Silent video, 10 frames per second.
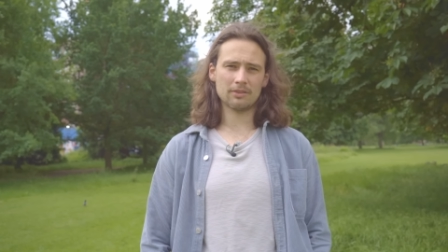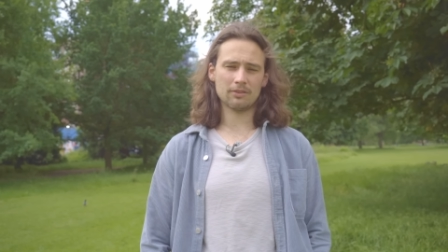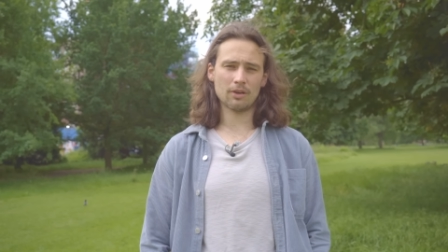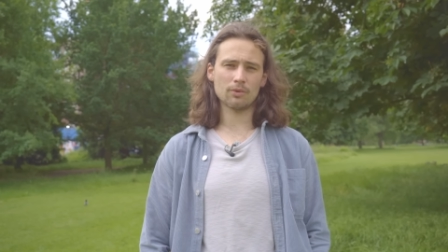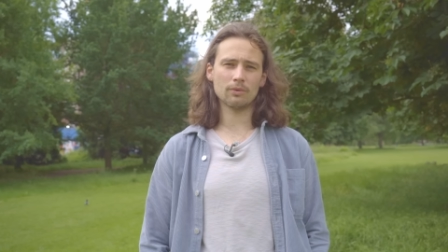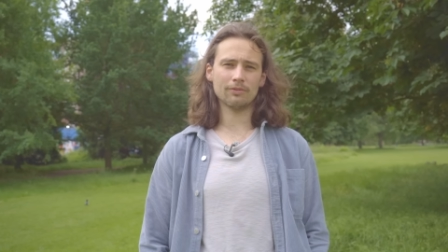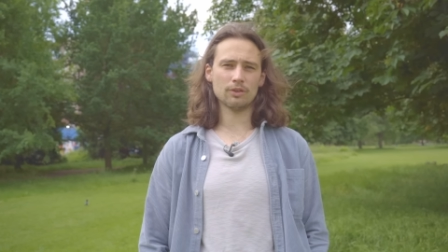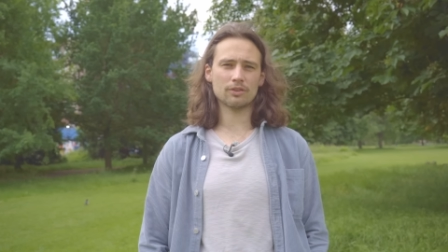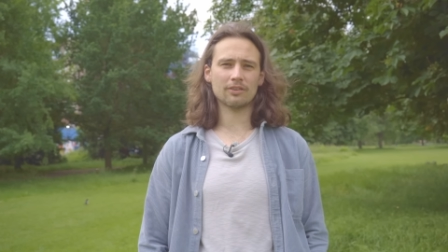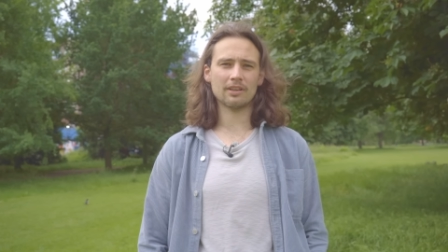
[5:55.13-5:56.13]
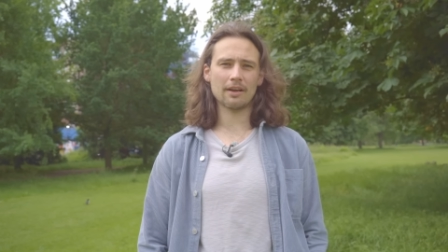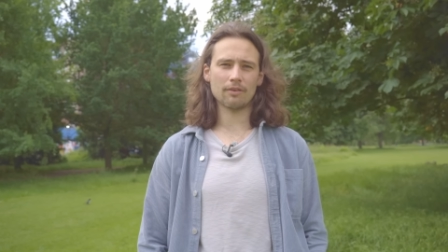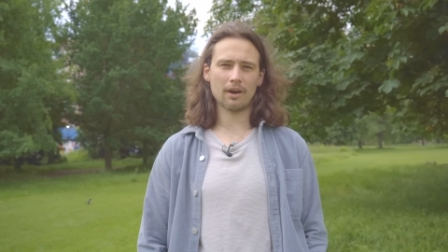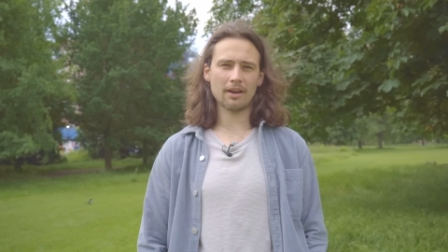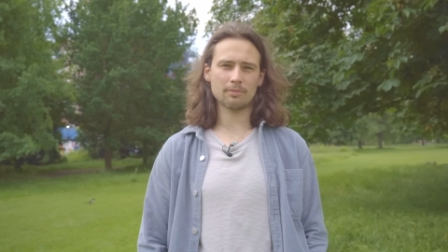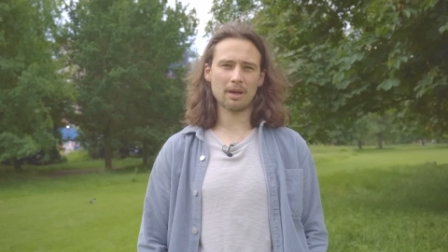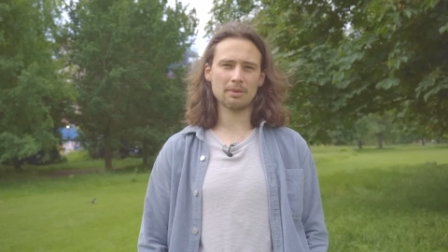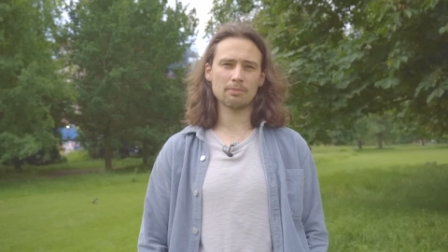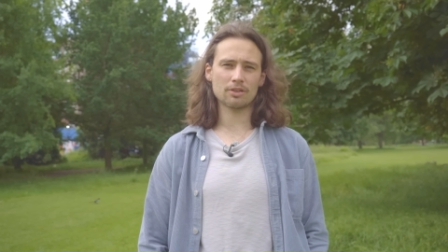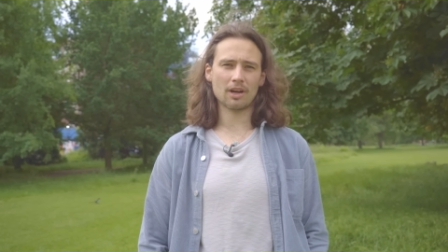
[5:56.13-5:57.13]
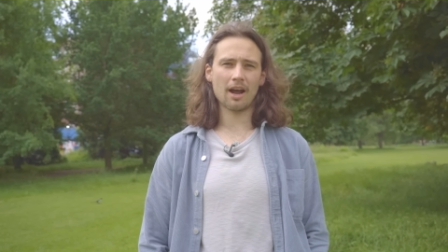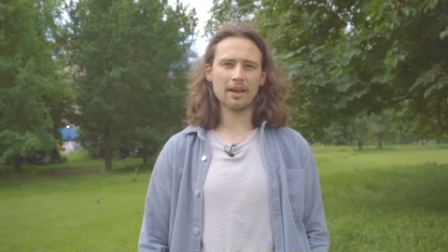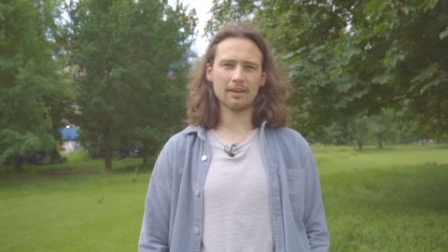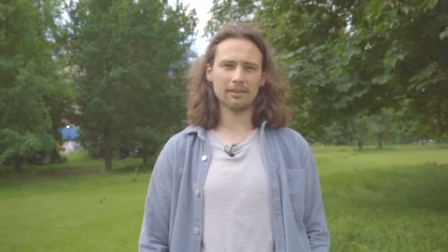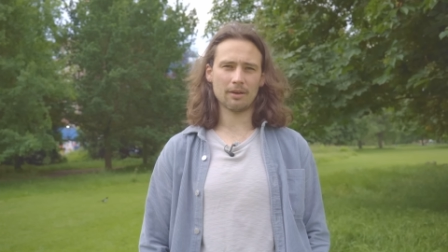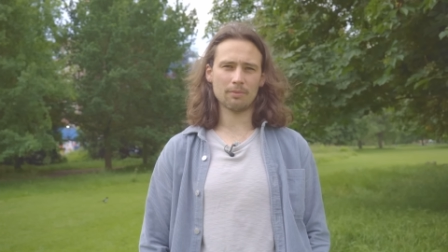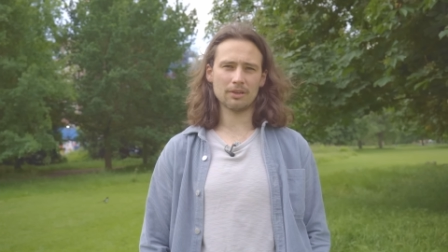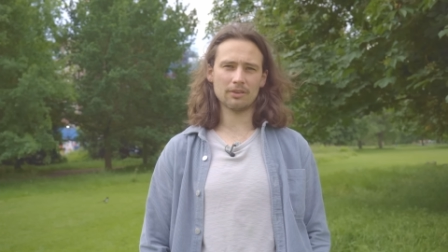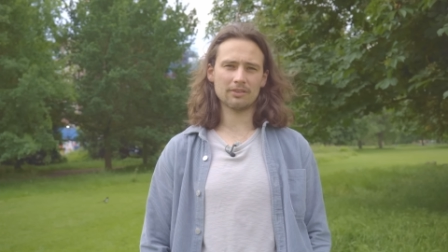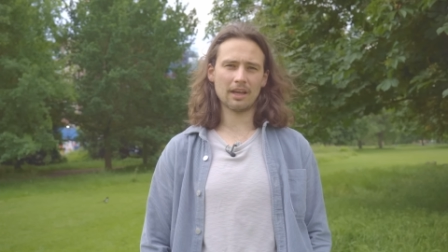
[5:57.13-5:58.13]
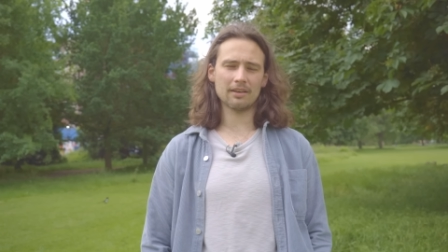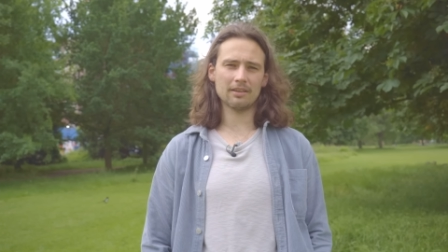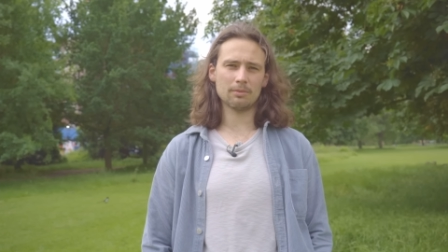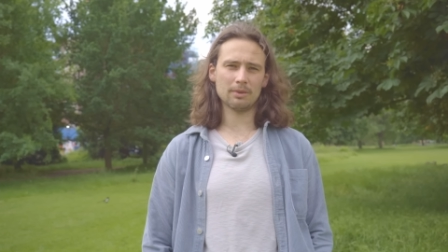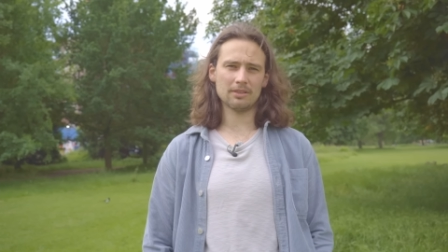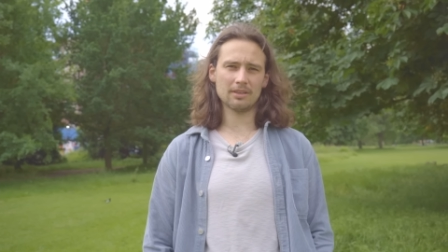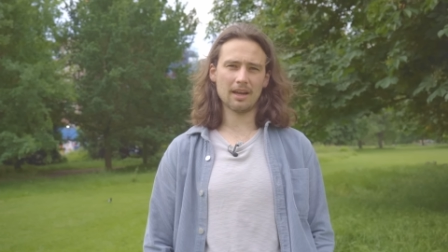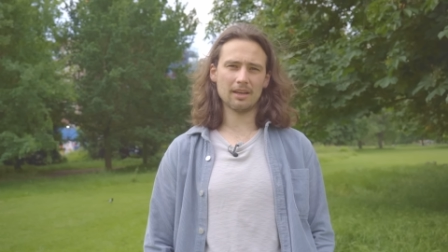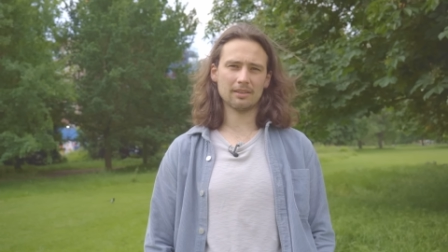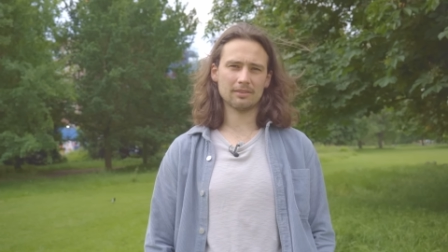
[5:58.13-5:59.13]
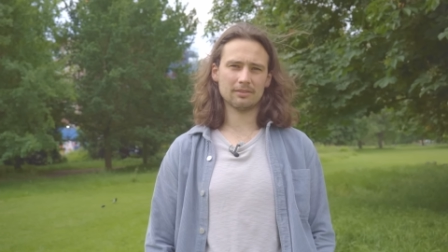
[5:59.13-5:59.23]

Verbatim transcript: So future sea level rise might be much higher than we understand it to be today.